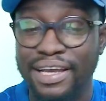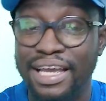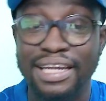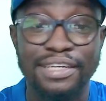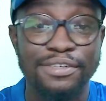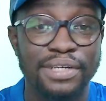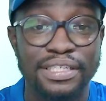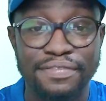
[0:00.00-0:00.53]

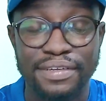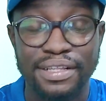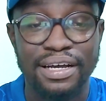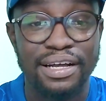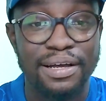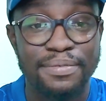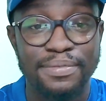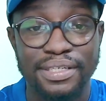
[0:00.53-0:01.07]
Any transfer
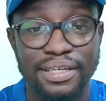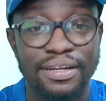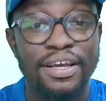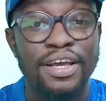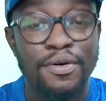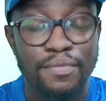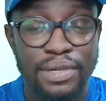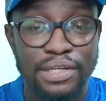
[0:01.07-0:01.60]
that comes in,
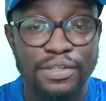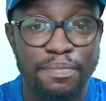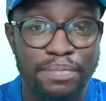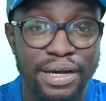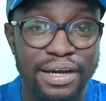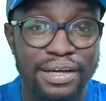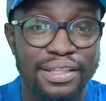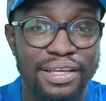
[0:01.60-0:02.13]
we need to
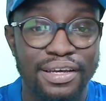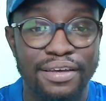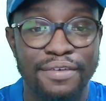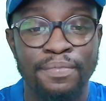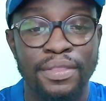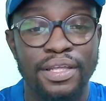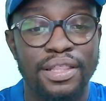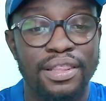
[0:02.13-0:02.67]
back the
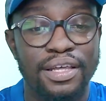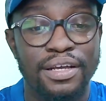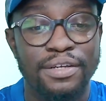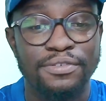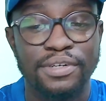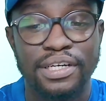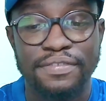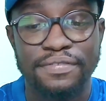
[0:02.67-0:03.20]

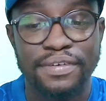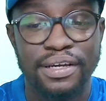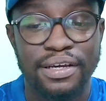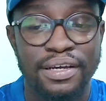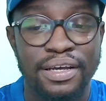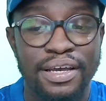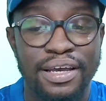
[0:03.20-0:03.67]
transfer,